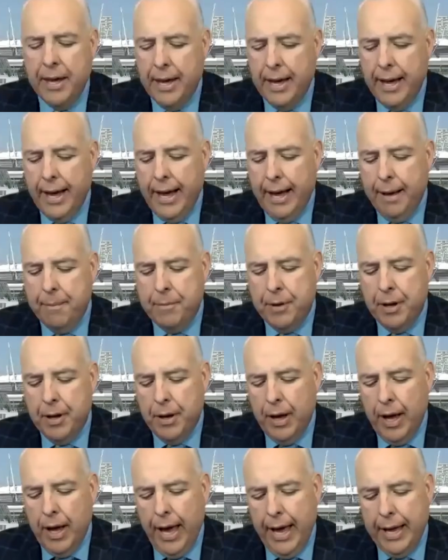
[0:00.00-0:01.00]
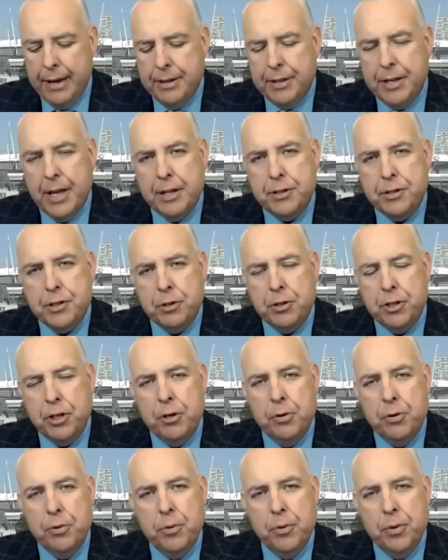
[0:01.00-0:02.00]
and so do
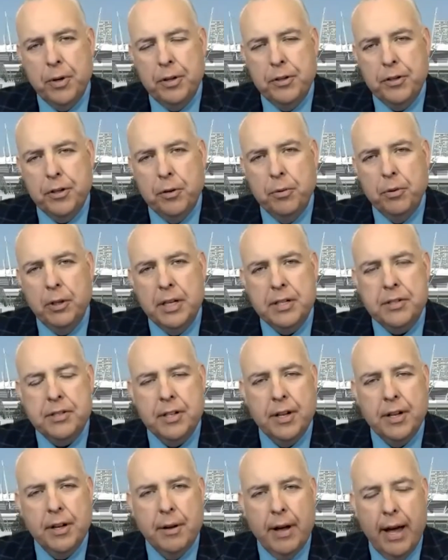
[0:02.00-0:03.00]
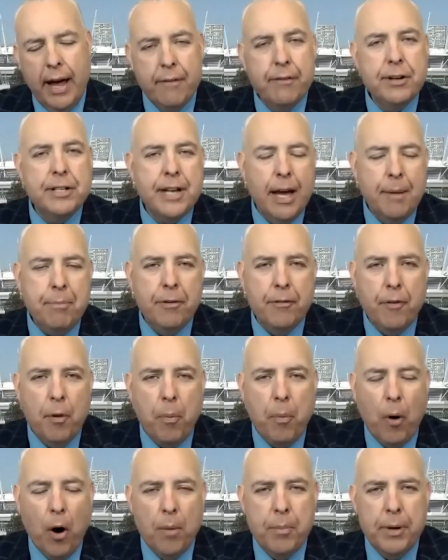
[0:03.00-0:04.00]
you list every type of
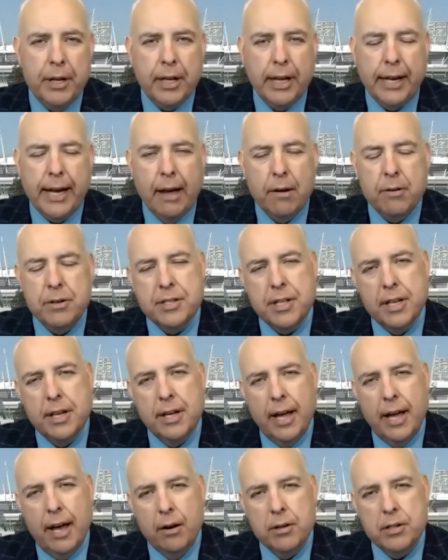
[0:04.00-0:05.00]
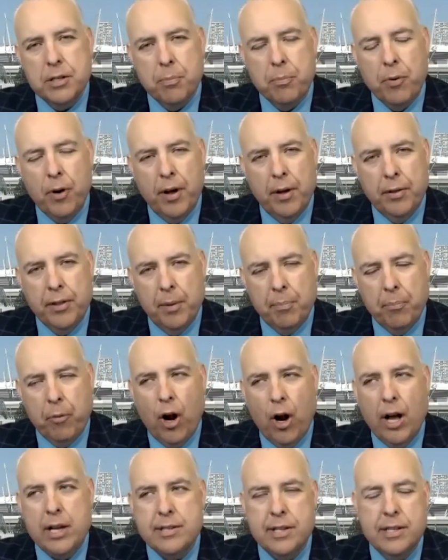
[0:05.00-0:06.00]
apartment? Like, how does the
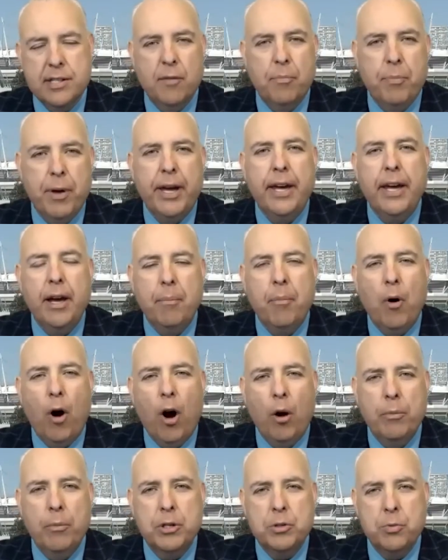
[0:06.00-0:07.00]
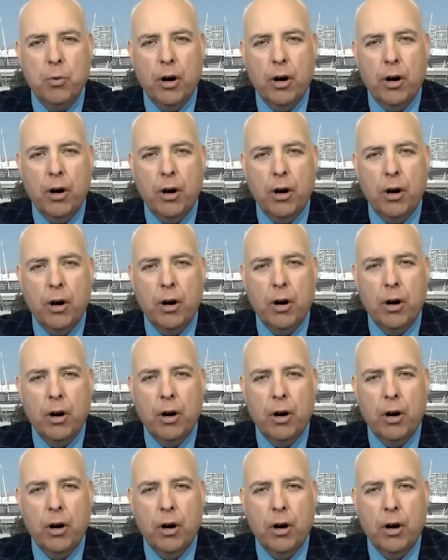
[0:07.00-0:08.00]
process of picking apartments work, or is it
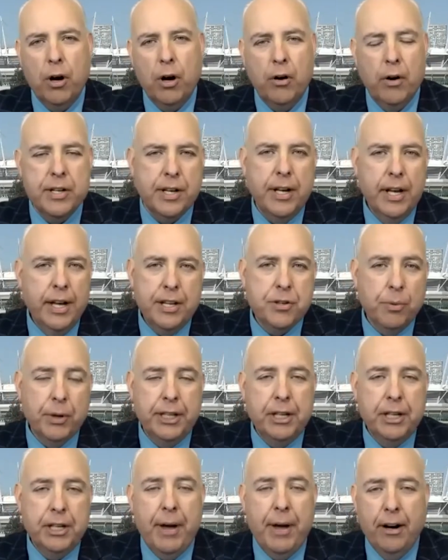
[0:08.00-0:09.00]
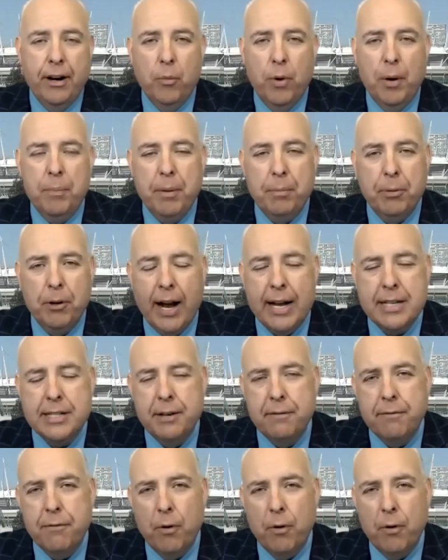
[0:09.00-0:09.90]
really dependent on what people are asking for?